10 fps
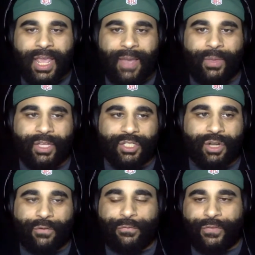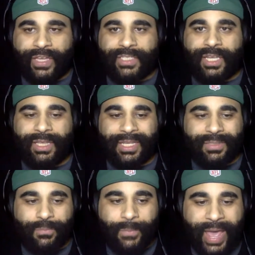and we could start fixing this
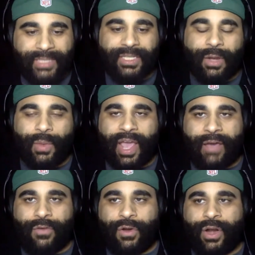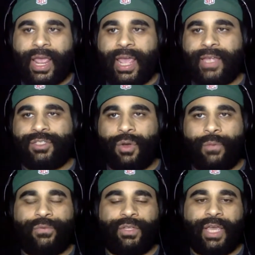mess that we have on our hands,
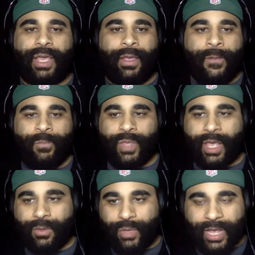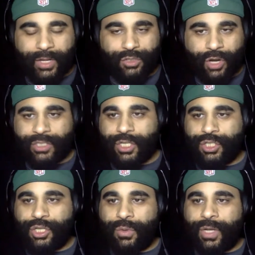hopefully. and we got to trust in
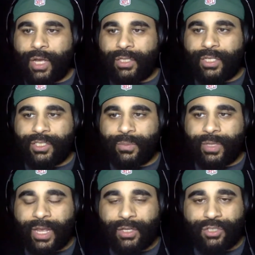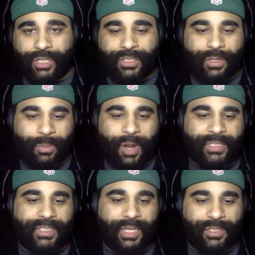Joe Douglas, and we got to trust in the
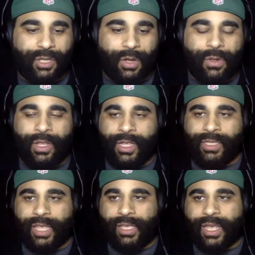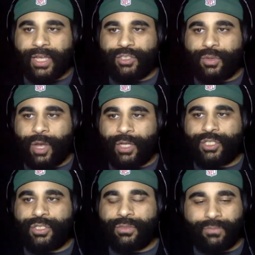process. So thank you guys so
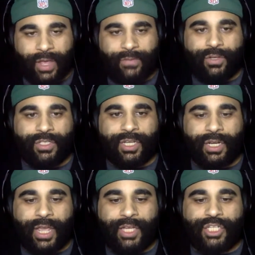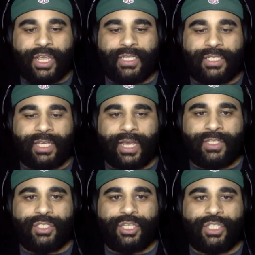much. Have a good Sunday.
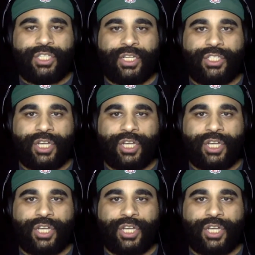JETS, Jets, Jets,